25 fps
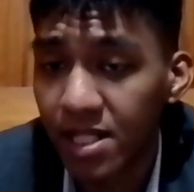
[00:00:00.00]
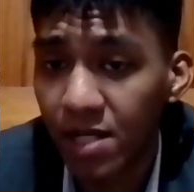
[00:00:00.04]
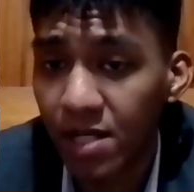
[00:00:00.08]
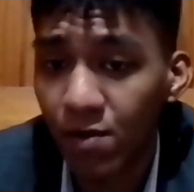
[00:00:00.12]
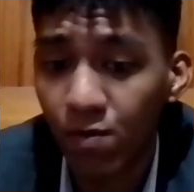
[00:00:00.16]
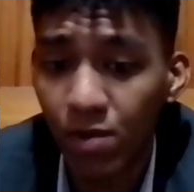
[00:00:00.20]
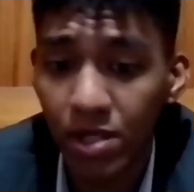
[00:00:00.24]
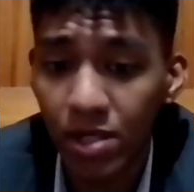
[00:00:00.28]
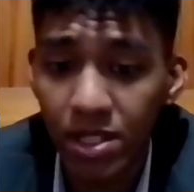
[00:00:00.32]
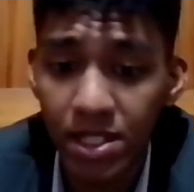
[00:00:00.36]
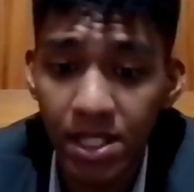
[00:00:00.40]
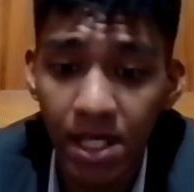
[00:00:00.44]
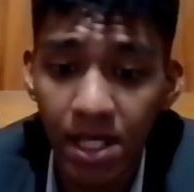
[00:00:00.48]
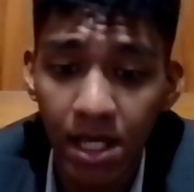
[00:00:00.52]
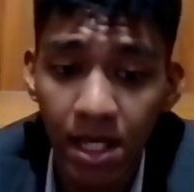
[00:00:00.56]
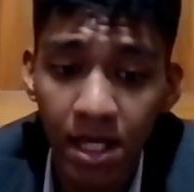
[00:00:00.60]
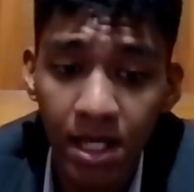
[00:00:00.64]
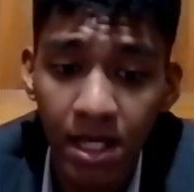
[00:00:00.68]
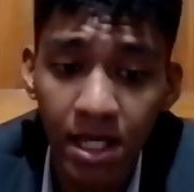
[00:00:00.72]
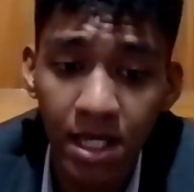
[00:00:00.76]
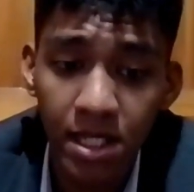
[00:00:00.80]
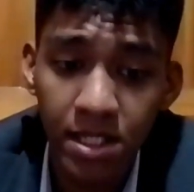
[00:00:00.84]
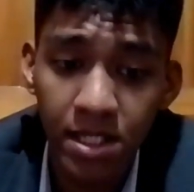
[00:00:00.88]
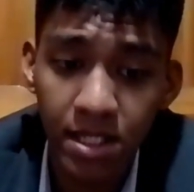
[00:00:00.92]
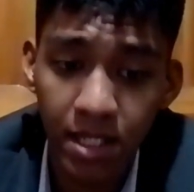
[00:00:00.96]
It was
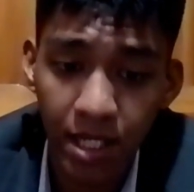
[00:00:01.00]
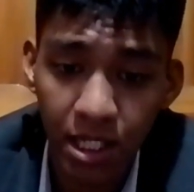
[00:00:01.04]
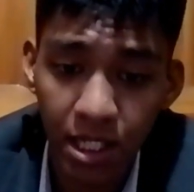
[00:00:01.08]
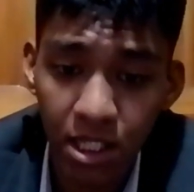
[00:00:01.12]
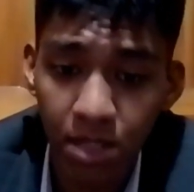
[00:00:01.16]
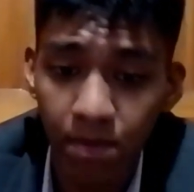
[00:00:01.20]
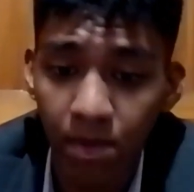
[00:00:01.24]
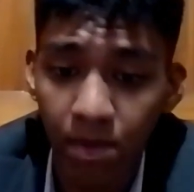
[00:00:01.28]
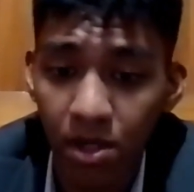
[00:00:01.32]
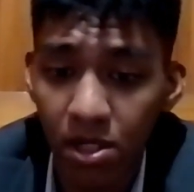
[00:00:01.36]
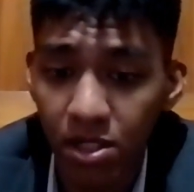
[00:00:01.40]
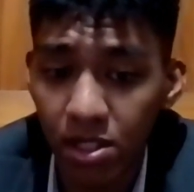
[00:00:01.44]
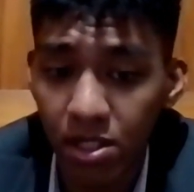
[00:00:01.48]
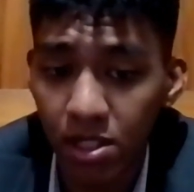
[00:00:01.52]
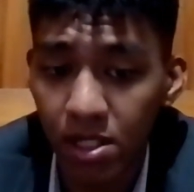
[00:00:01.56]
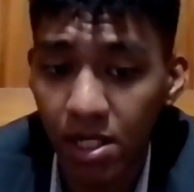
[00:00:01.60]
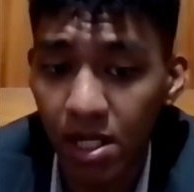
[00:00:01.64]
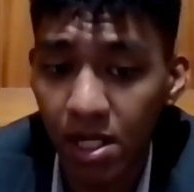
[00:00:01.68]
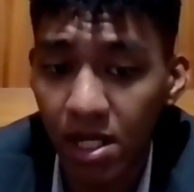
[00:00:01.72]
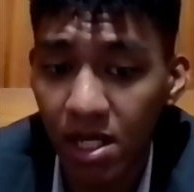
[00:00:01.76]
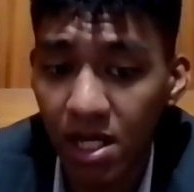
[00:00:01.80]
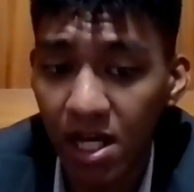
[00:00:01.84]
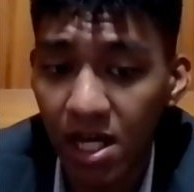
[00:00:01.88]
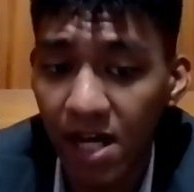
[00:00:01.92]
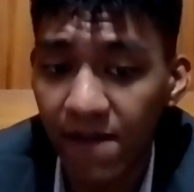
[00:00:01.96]
6
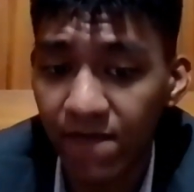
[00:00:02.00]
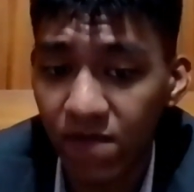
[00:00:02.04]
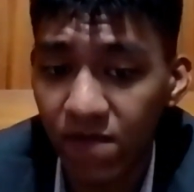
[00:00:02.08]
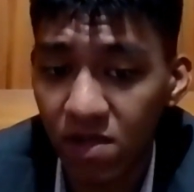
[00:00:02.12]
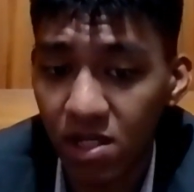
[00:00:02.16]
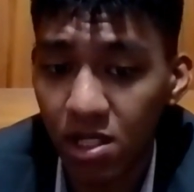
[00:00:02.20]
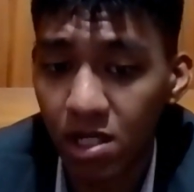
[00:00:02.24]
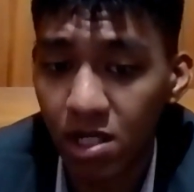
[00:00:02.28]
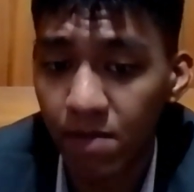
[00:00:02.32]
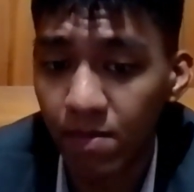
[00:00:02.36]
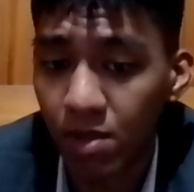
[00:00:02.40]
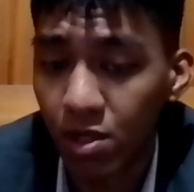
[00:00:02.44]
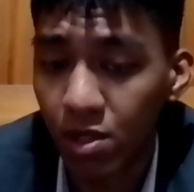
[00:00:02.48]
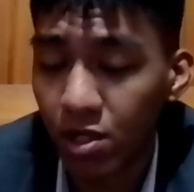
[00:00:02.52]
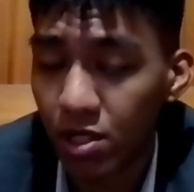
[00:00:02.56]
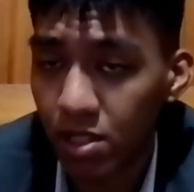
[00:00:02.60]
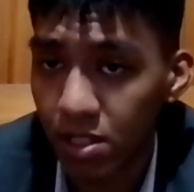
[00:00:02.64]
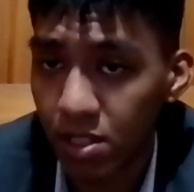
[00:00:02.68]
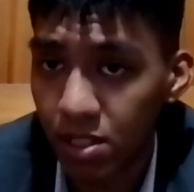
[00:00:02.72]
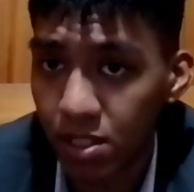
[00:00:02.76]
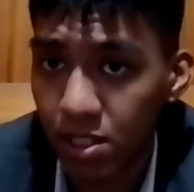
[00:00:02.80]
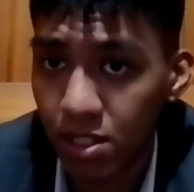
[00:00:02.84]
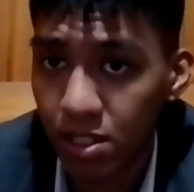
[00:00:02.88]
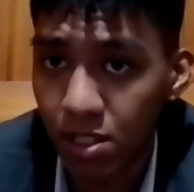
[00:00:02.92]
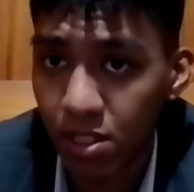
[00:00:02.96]
million African
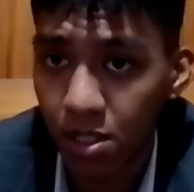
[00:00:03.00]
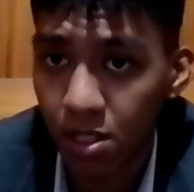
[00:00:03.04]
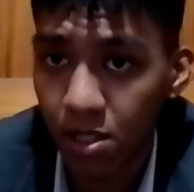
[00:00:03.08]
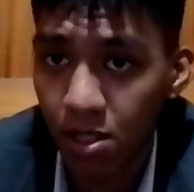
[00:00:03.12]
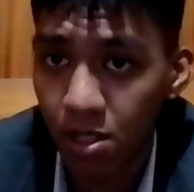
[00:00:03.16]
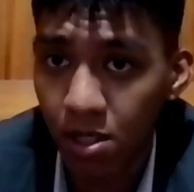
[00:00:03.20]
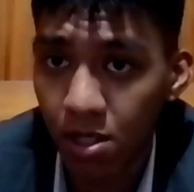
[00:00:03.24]
Americans